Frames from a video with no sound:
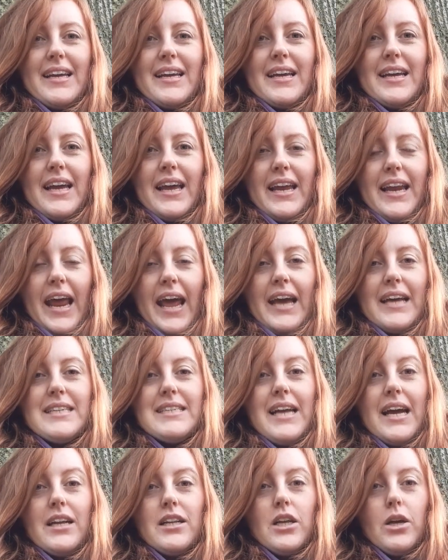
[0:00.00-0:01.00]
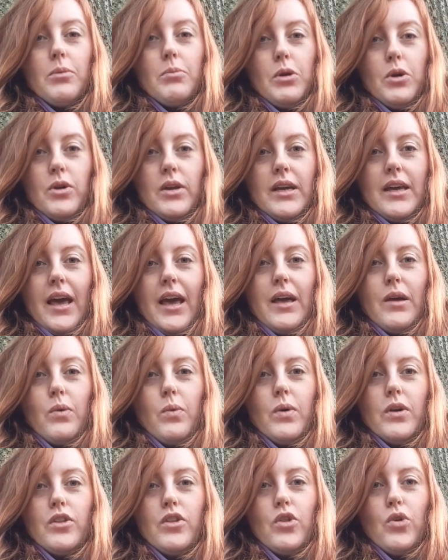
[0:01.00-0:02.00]
connect and communicate
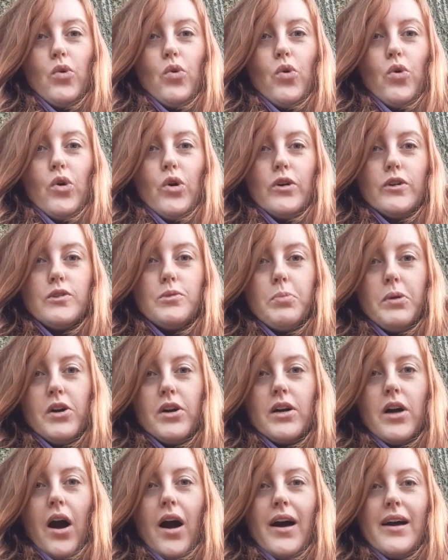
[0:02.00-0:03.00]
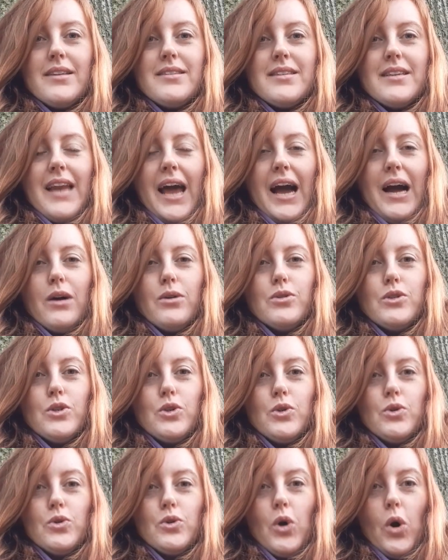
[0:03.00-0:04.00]
with your spirit guides, and how
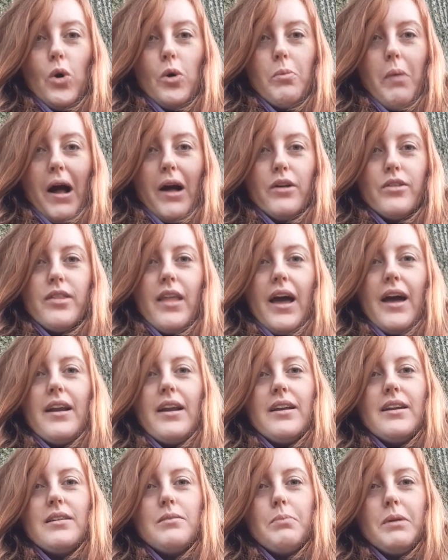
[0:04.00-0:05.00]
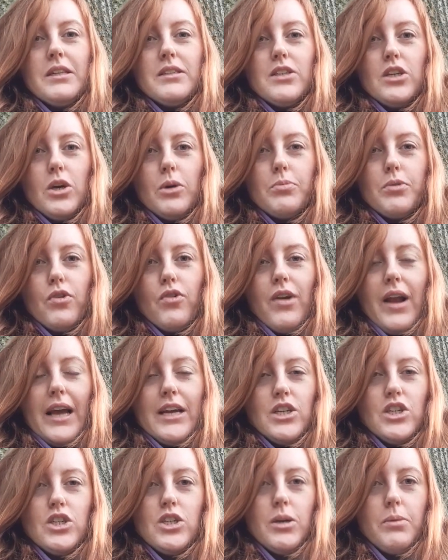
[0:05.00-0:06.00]
to go about that and building up the
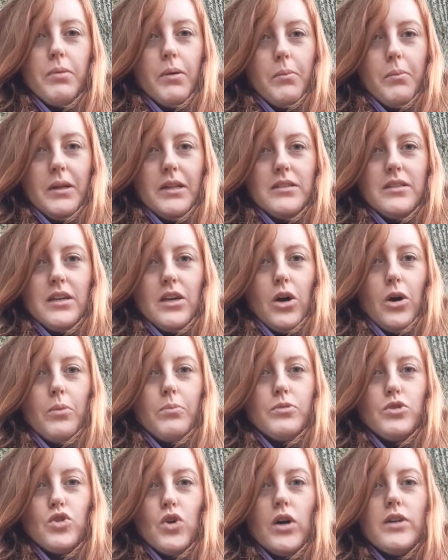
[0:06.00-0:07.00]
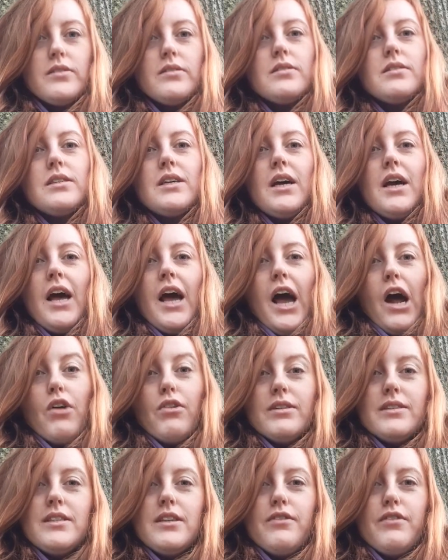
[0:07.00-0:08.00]
relationship and building up trust and
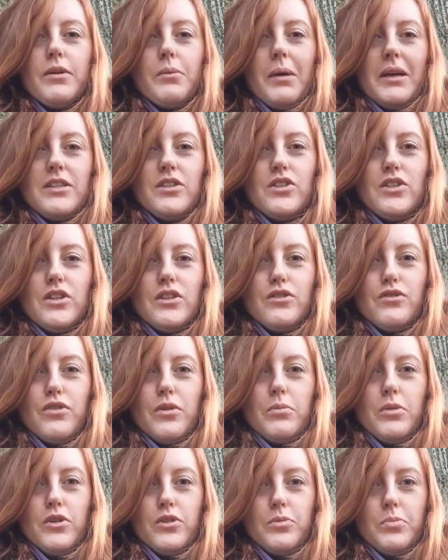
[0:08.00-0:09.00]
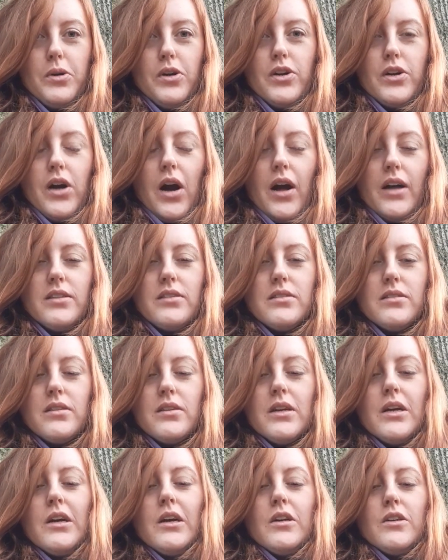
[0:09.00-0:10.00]
receiving messages from your spirit guides.
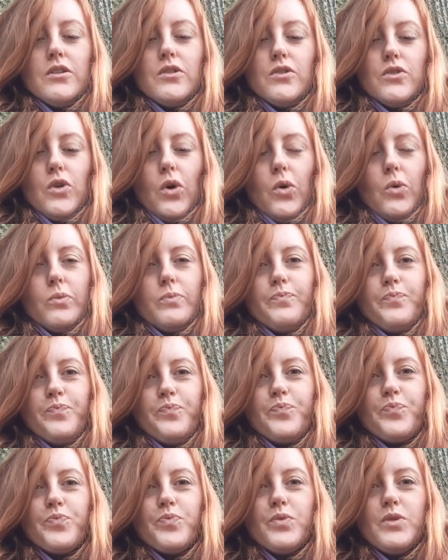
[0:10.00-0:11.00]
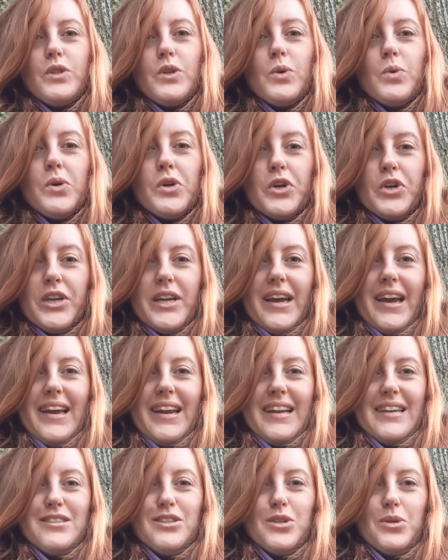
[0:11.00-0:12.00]
So we're going to get
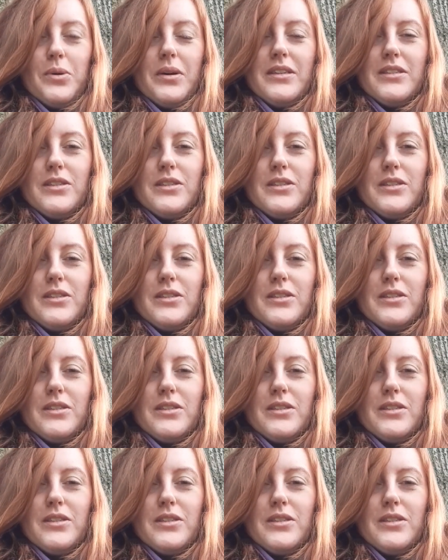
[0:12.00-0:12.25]
into it.